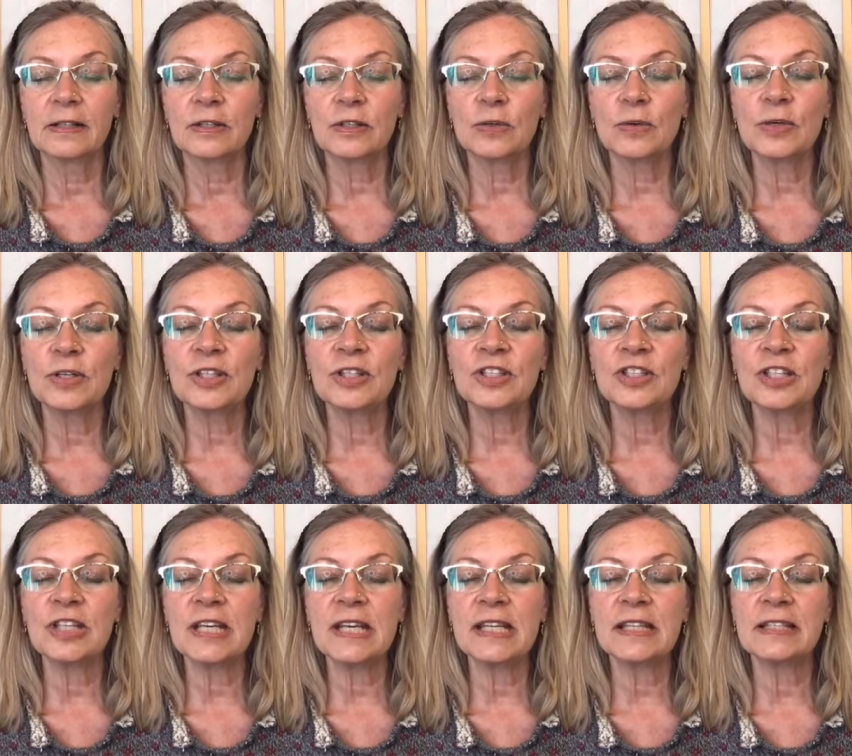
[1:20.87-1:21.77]
towards
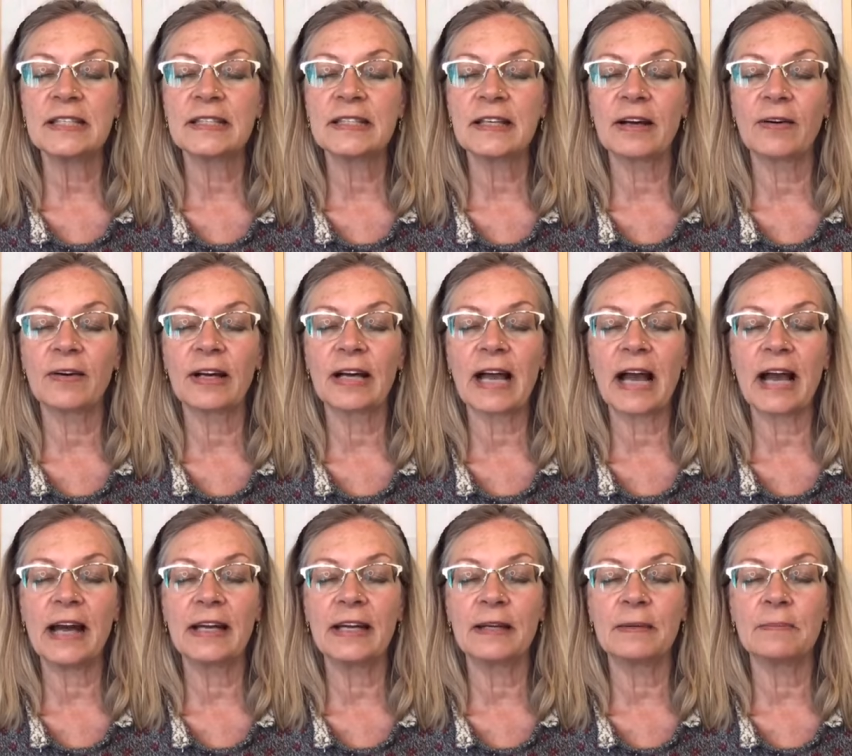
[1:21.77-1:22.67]
Jesus, our
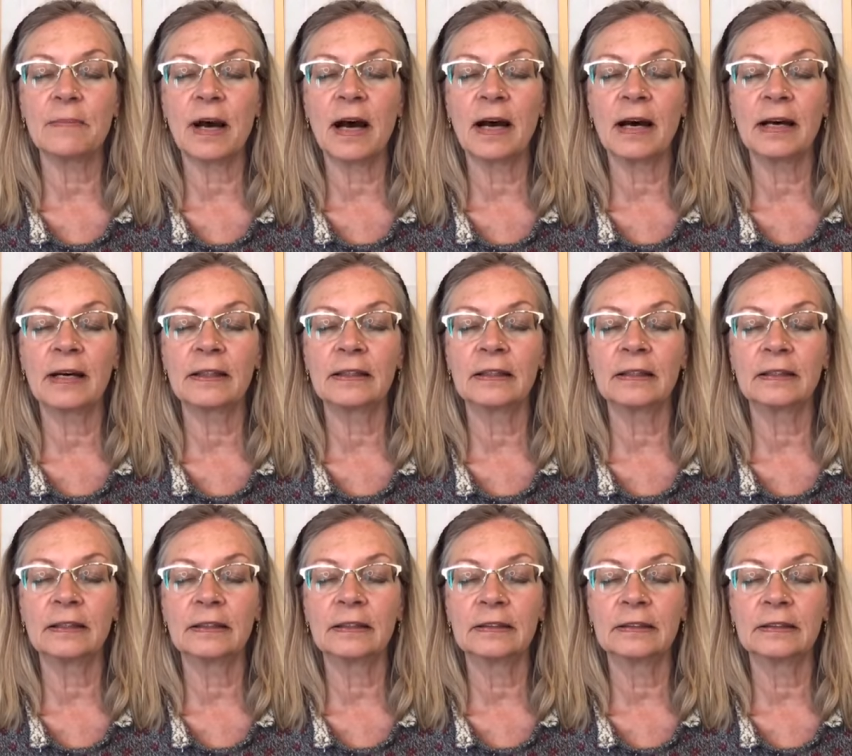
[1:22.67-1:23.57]
guide and model